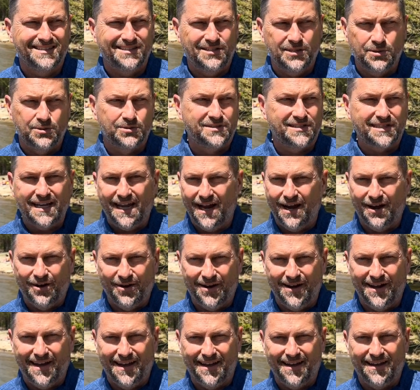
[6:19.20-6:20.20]
Use
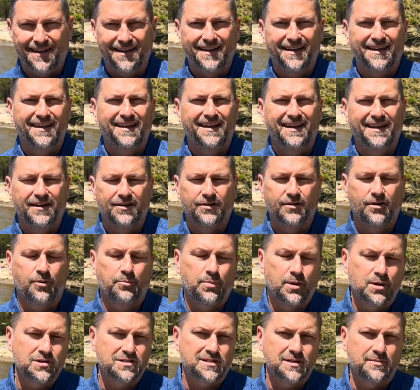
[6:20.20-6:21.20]
area here on
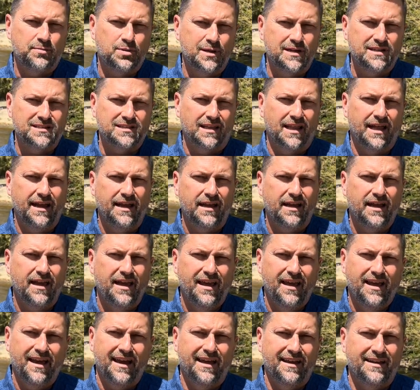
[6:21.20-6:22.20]
Percy Priest Lake,
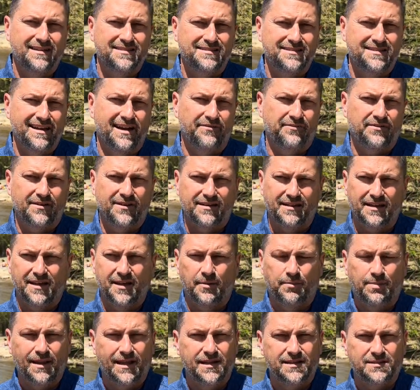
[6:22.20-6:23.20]
and it's definitely
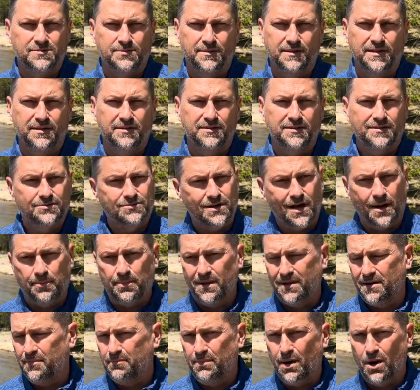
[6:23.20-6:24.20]
a place where you can drop
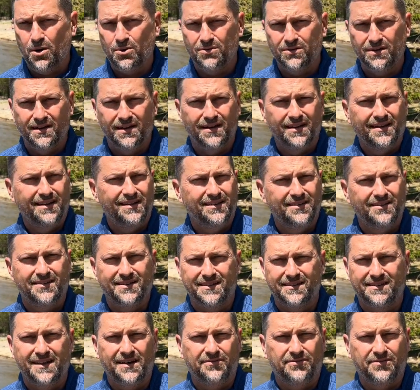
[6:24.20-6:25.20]
in a boat. You
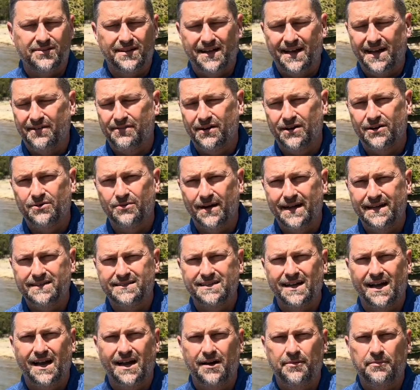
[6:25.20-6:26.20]
can definitely have a great
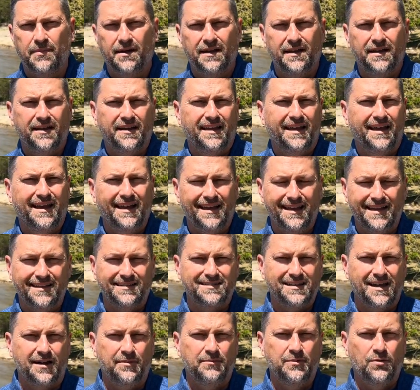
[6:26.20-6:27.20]
time
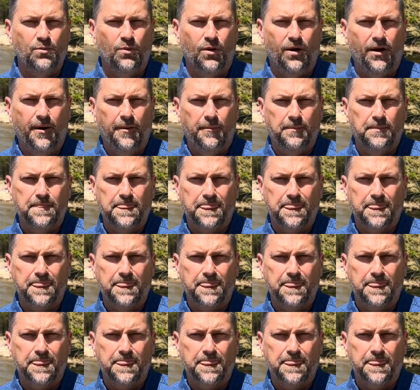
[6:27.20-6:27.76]
anytime you want.